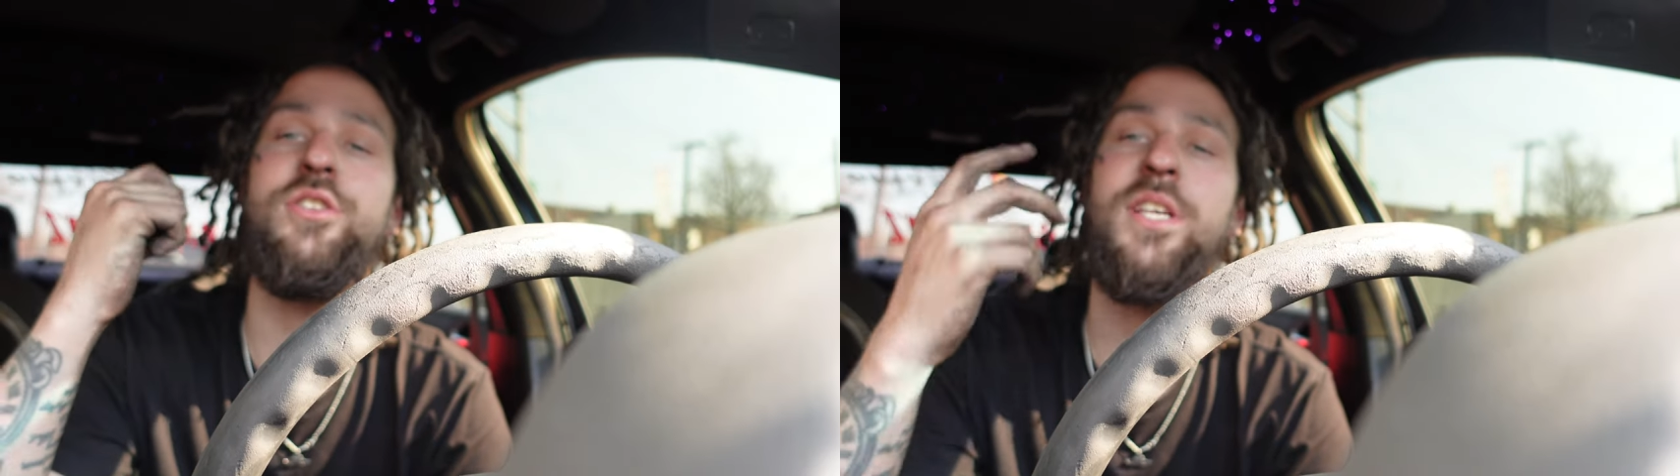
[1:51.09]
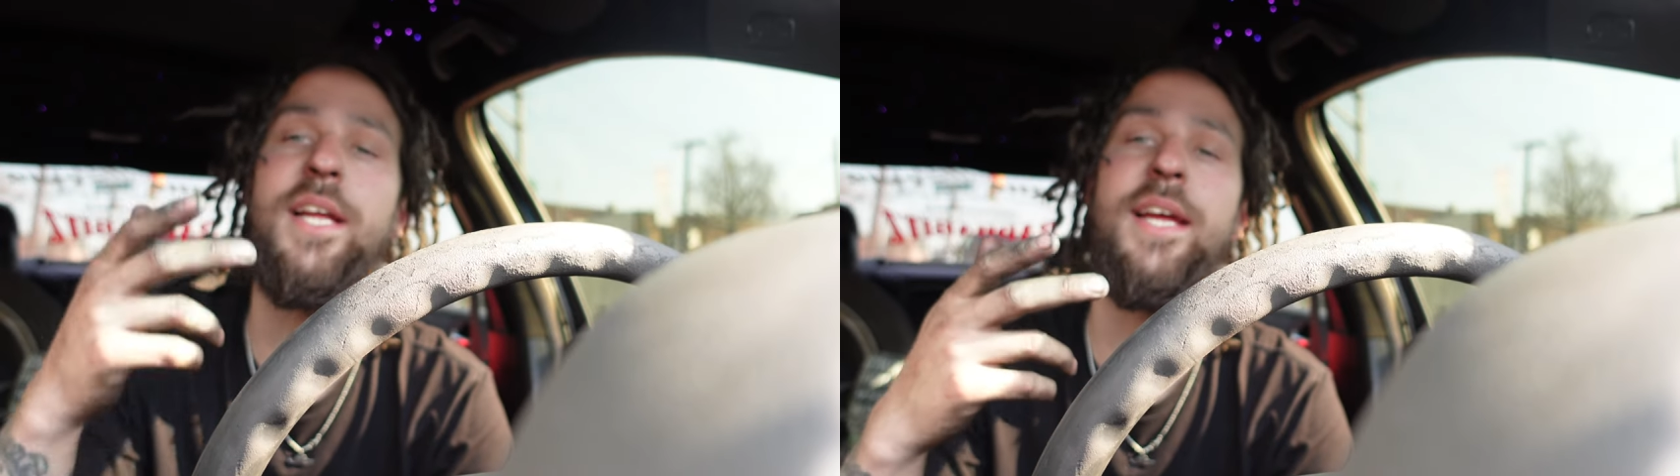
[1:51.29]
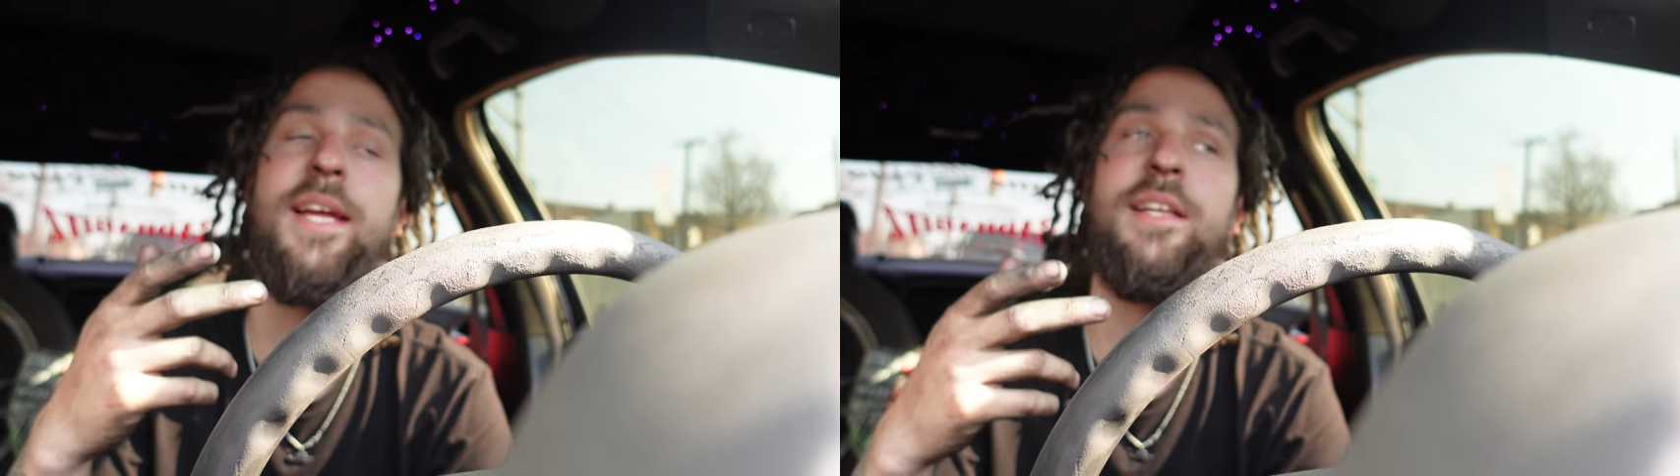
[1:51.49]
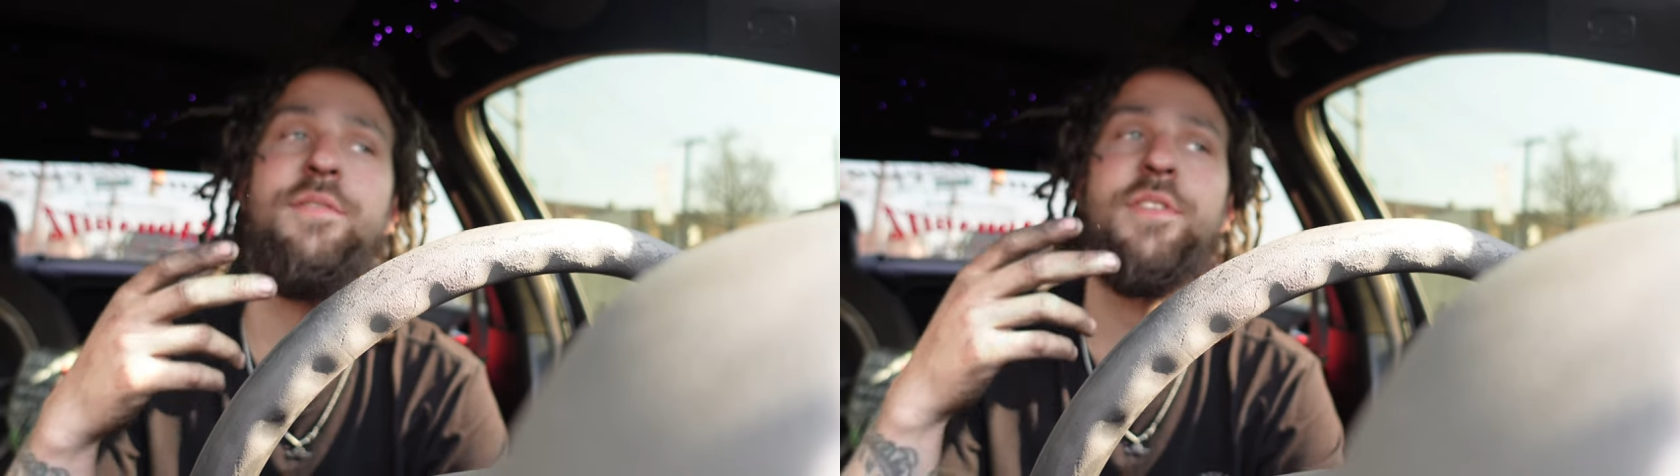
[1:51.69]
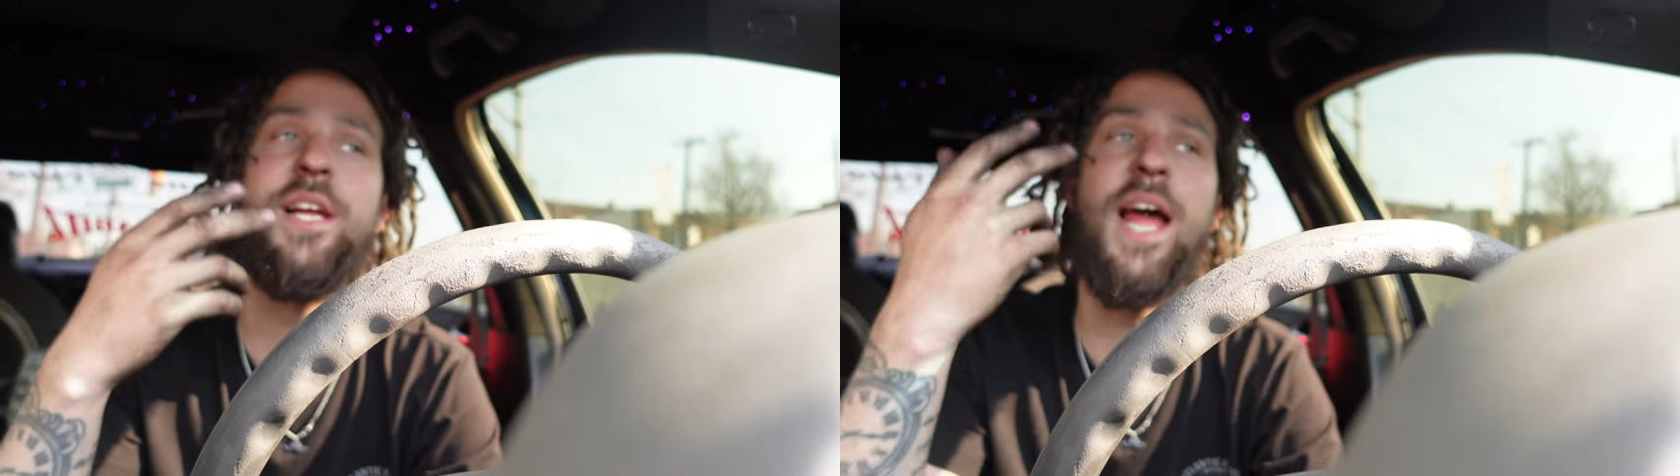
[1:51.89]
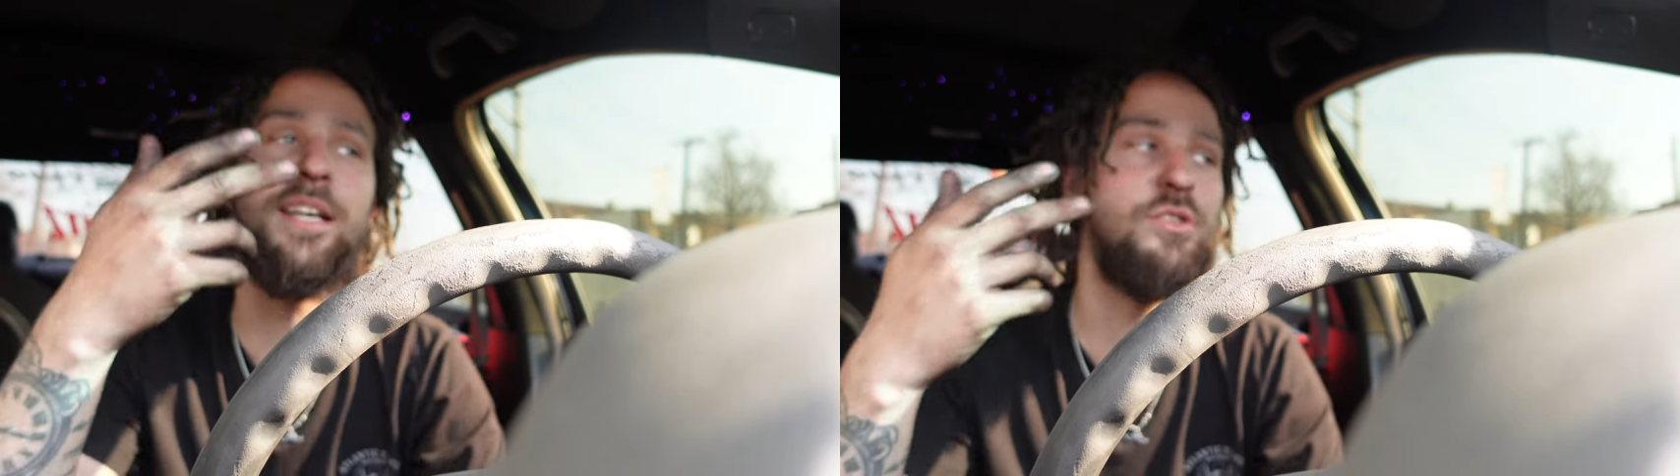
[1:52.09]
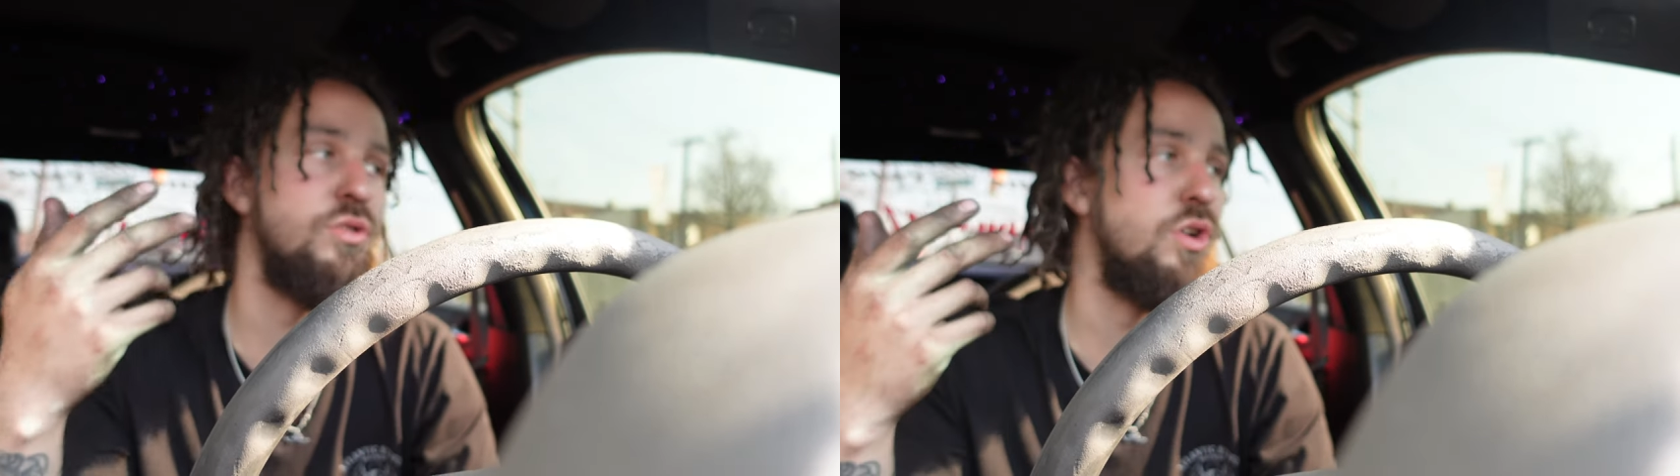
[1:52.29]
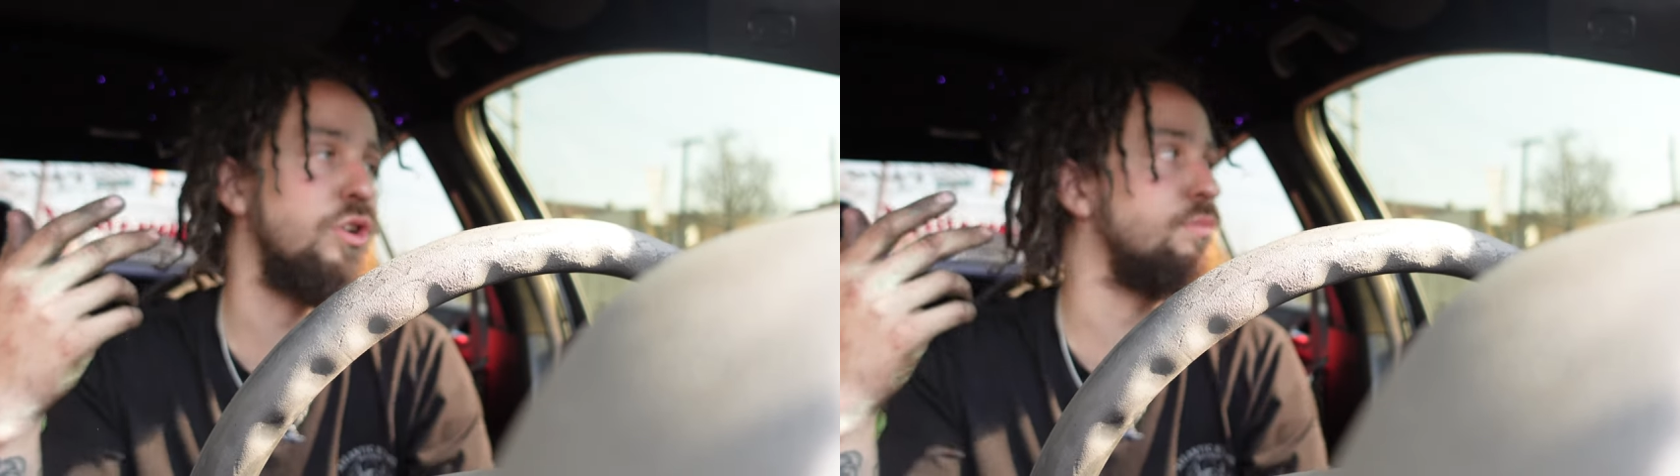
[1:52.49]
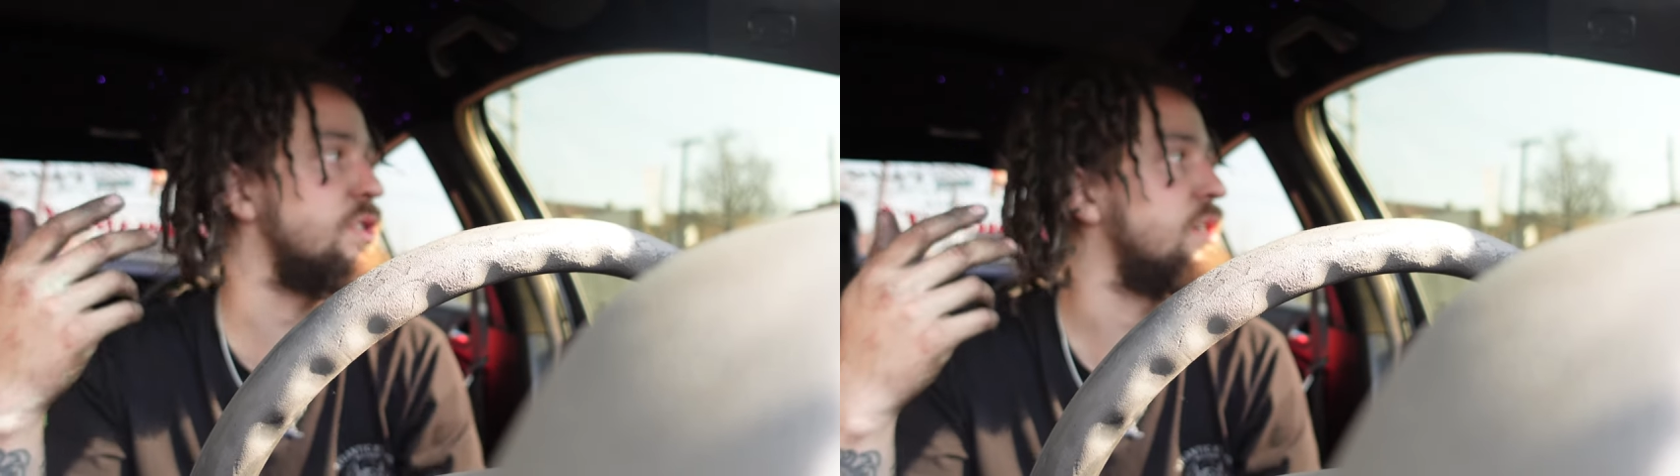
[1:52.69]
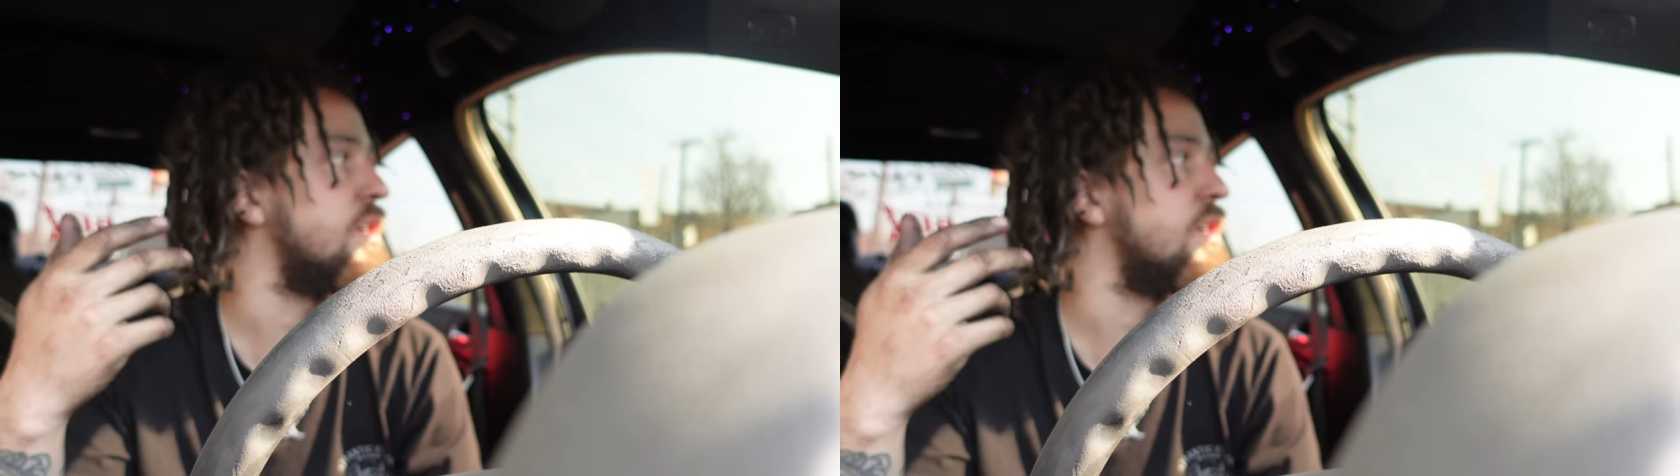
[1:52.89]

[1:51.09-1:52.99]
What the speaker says: today for the caster arms,